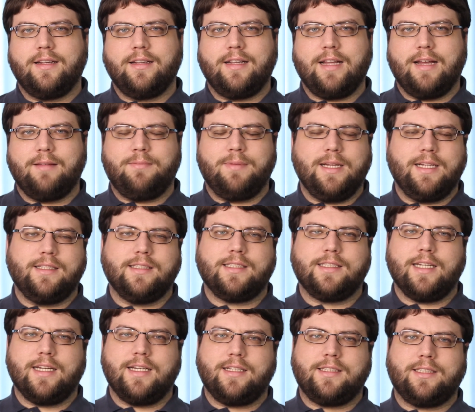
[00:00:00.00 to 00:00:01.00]
That
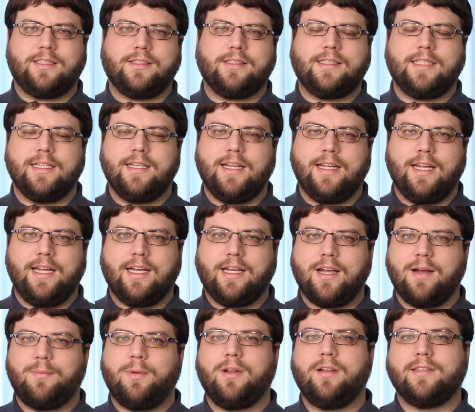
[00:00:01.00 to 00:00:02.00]
means that just in a
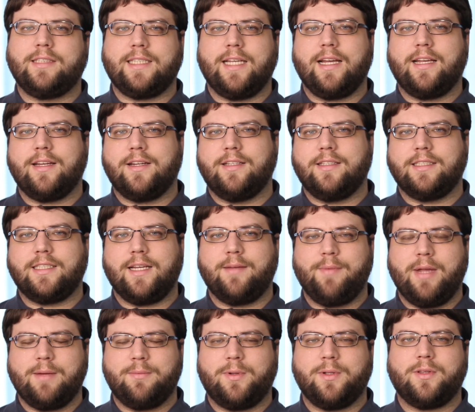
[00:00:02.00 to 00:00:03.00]
couple of seconds,
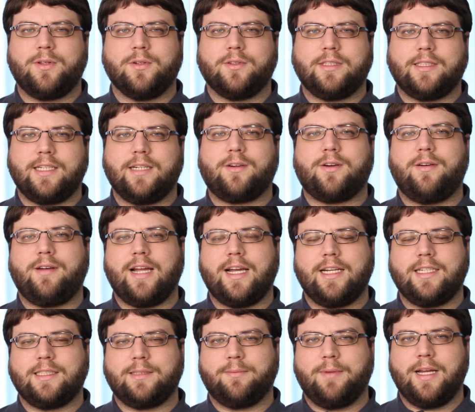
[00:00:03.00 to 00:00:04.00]
I'm able to
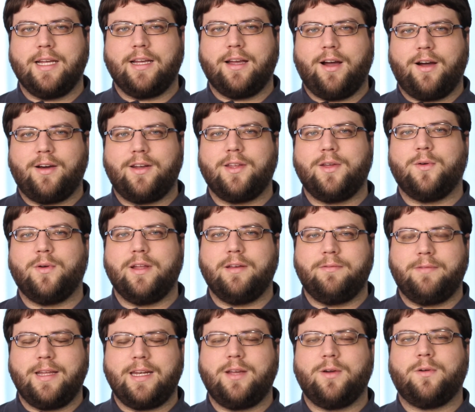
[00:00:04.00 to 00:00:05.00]
synchronize my audio
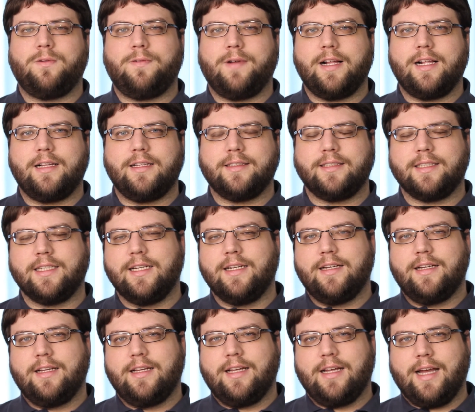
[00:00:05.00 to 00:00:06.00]
and video files.
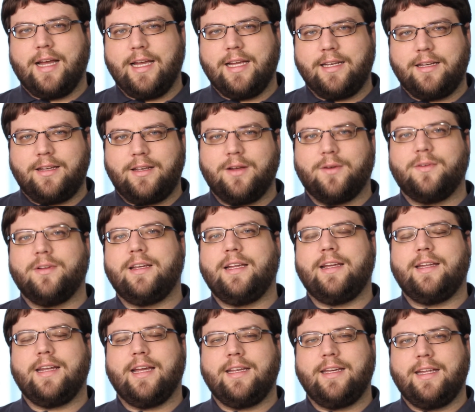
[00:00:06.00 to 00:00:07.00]
I don't
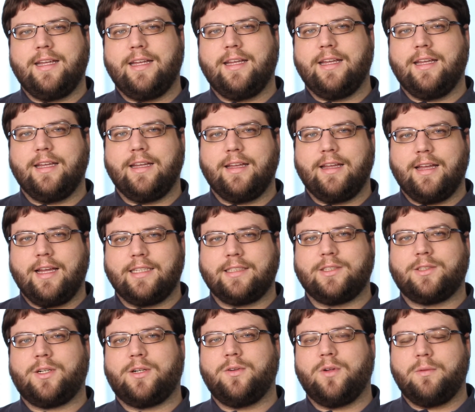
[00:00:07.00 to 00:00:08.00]
need any
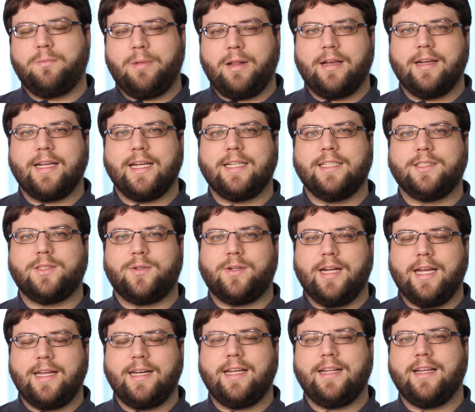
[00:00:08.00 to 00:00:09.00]
external plugins
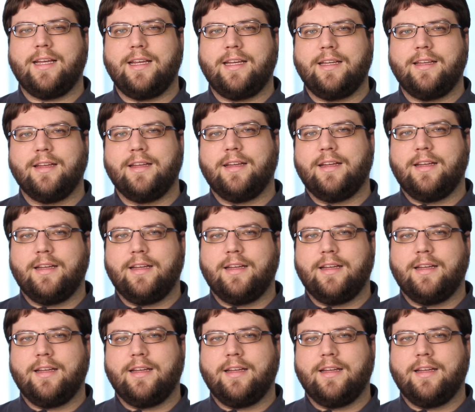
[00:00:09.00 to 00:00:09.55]
or anything,